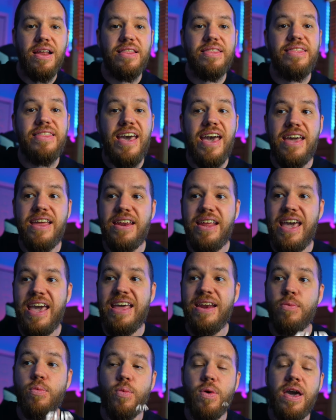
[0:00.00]
then
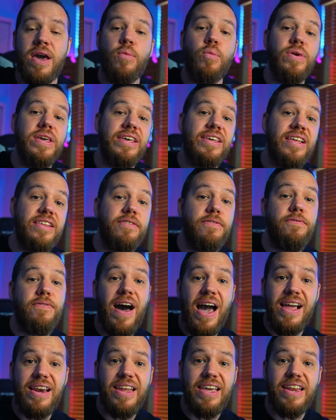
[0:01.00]
and and we gets
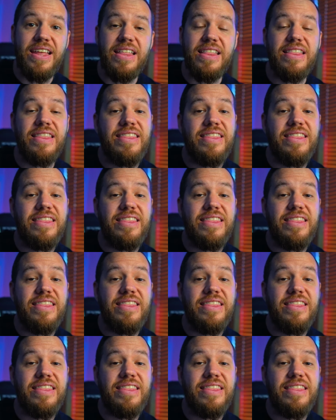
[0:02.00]
violated,